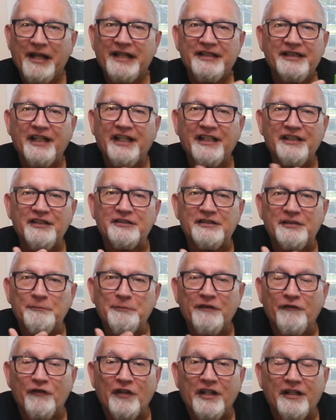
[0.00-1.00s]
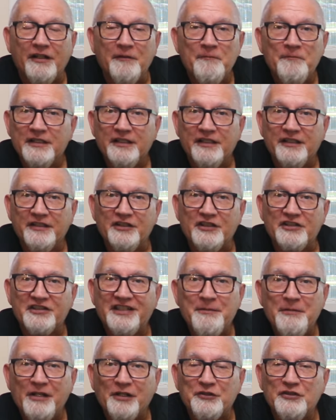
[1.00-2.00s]
And eh, to be fair, this
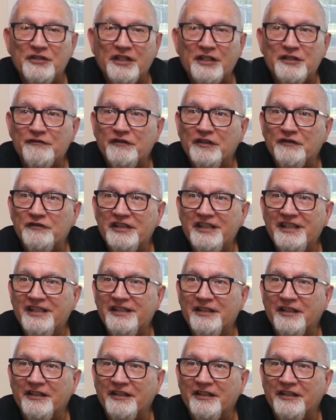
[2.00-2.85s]
came out in 2015.